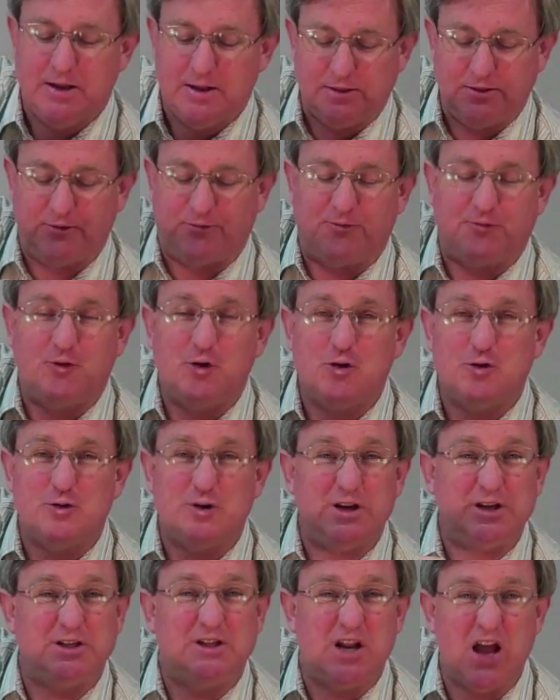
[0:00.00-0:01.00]
The fruit
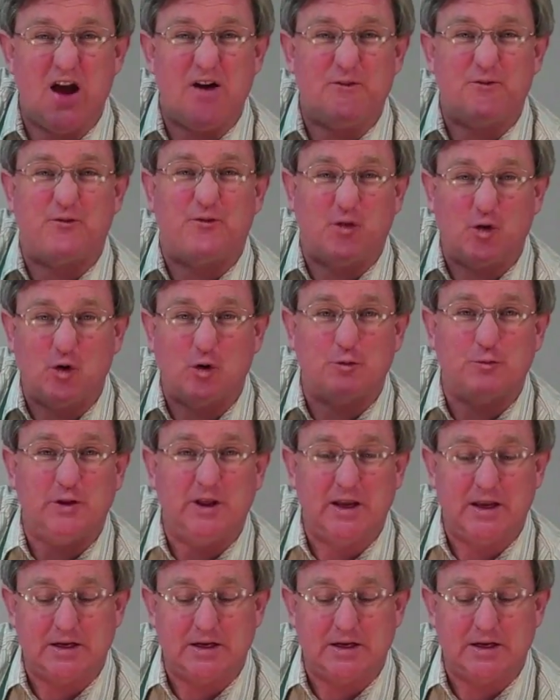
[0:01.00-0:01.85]
is not firmly